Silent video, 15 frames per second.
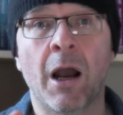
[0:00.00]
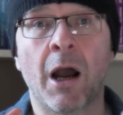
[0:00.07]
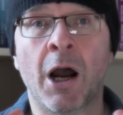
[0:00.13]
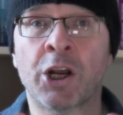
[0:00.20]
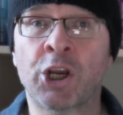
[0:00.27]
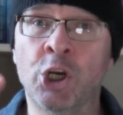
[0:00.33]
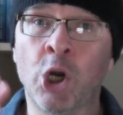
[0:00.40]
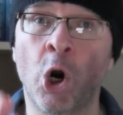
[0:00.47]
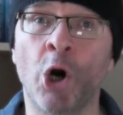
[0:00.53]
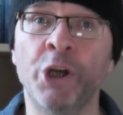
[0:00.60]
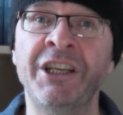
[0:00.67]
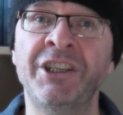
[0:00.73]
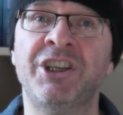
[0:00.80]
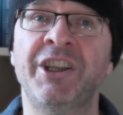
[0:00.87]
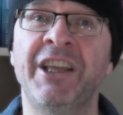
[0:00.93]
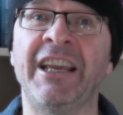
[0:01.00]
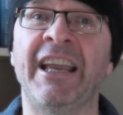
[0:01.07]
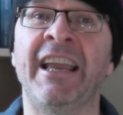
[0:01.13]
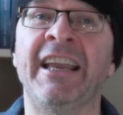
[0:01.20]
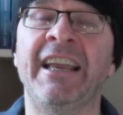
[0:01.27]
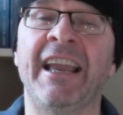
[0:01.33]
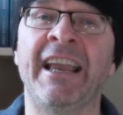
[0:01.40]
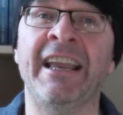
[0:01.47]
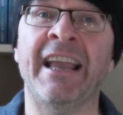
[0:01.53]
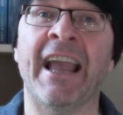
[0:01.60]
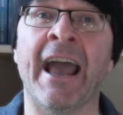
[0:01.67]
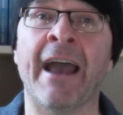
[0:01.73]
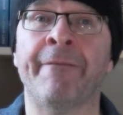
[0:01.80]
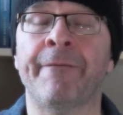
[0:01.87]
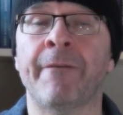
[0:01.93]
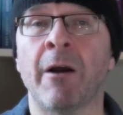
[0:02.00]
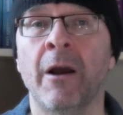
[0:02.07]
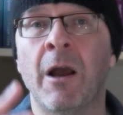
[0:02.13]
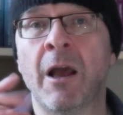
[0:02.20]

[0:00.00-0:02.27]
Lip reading: According to the EEF,